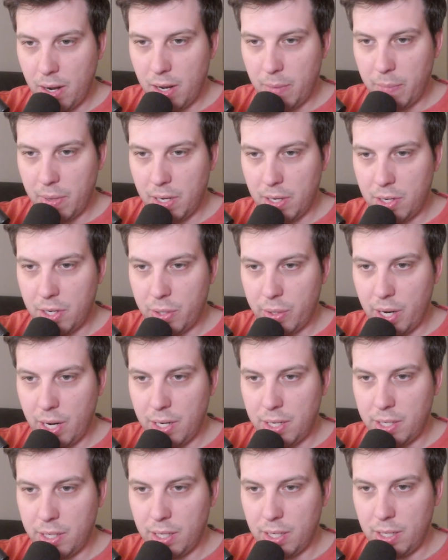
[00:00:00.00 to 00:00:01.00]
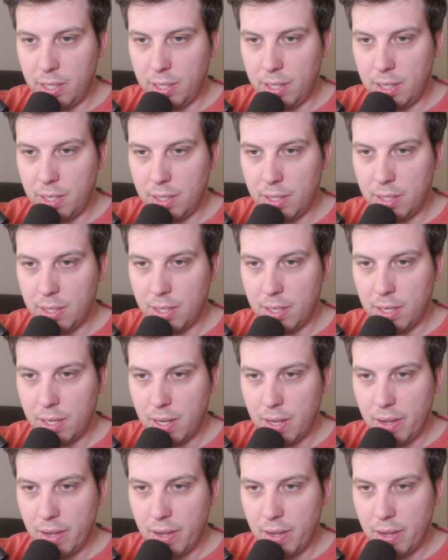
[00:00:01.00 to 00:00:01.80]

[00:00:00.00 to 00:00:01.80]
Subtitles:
administration's